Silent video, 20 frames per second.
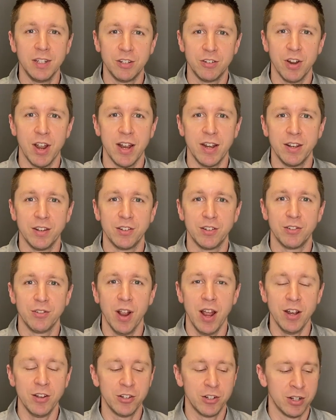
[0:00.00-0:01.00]
trying to
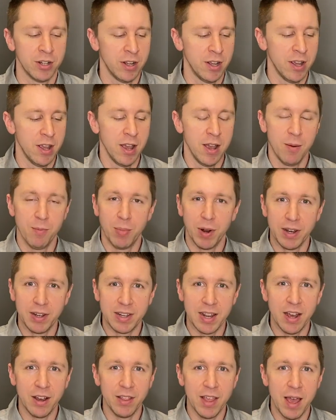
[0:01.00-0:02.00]
stretch, but
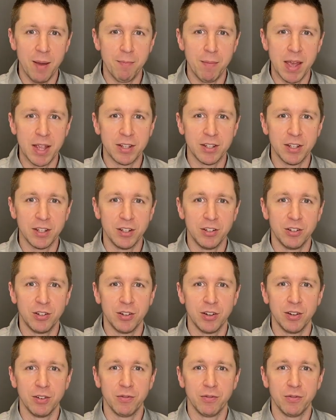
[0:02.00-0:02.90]
until that message